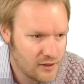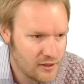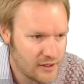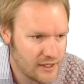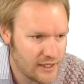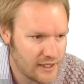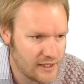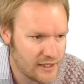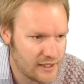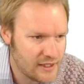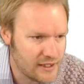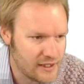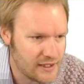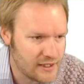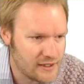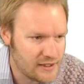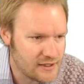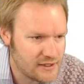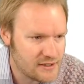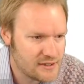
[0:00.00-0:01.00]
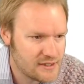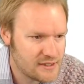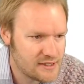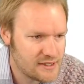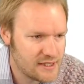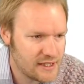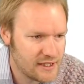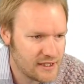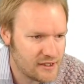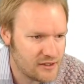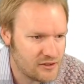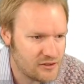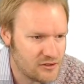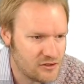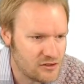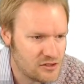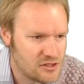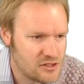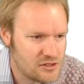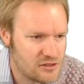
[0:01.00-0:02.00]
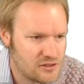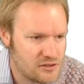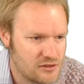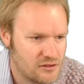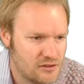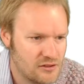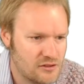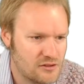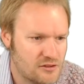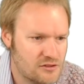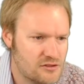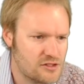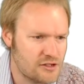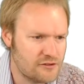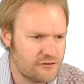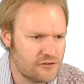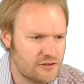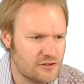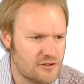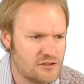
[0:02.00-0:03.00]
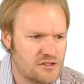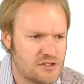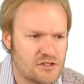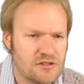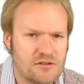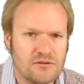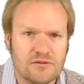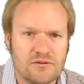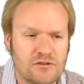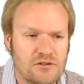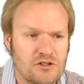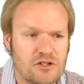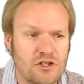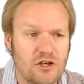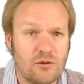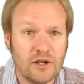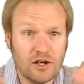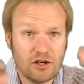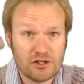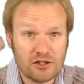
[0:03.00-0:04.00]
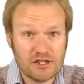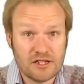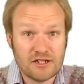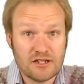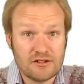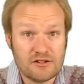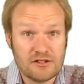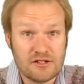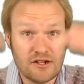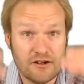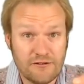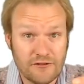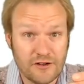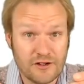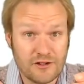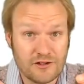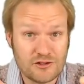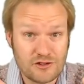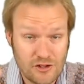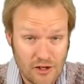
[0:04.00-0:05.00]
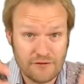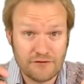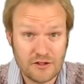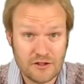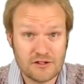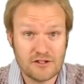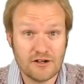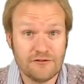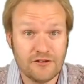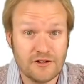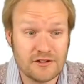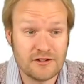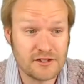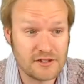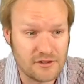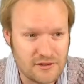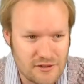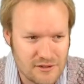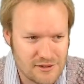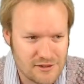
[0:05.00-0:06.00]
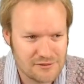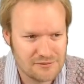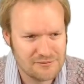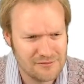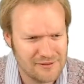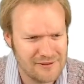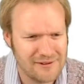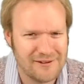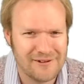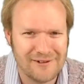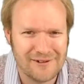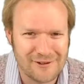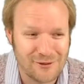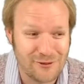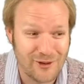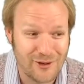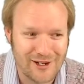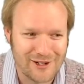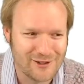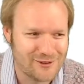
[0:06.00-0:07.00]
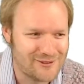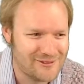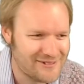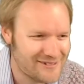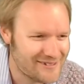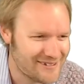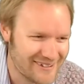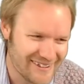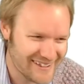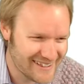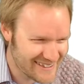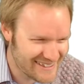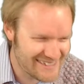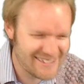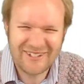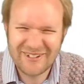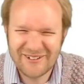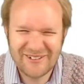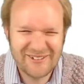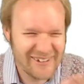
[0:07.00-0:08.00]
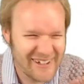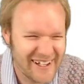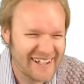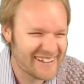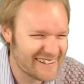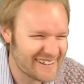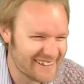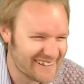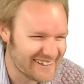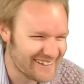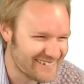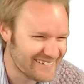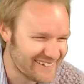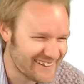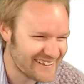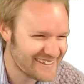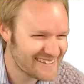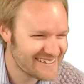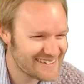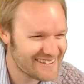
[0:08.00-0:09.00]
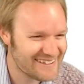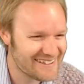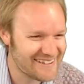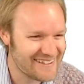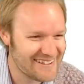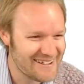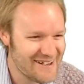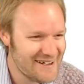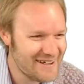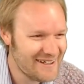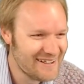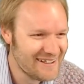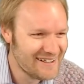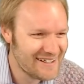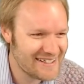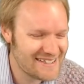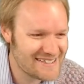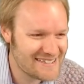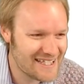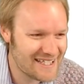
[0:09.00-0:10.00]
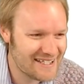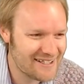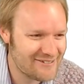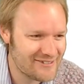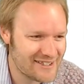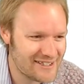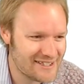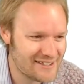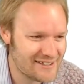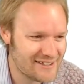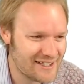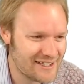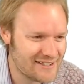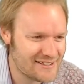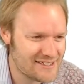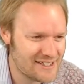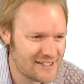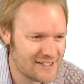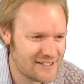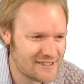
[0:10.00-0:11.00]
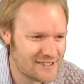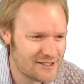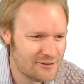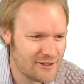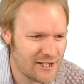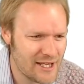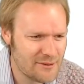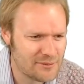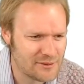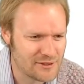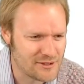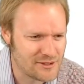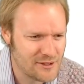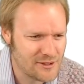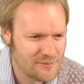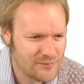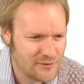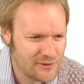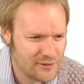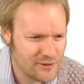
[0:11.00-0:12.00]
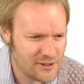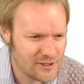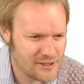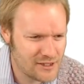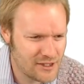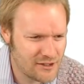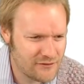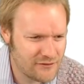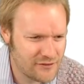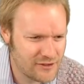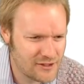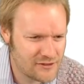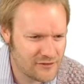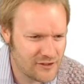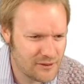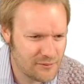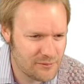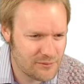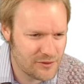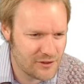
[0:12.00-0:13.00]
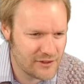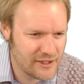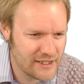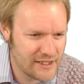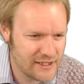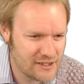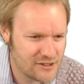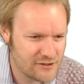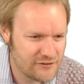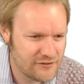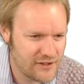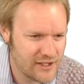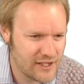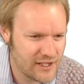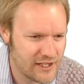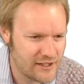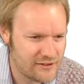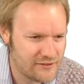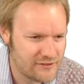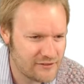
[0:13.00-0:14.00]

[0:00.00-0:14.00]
a second difference? So we looked at the difference of the differences. Is it cool? I don't know, right? So let's say we did that, and so let's see what happens. What's the difference from 3 to 5?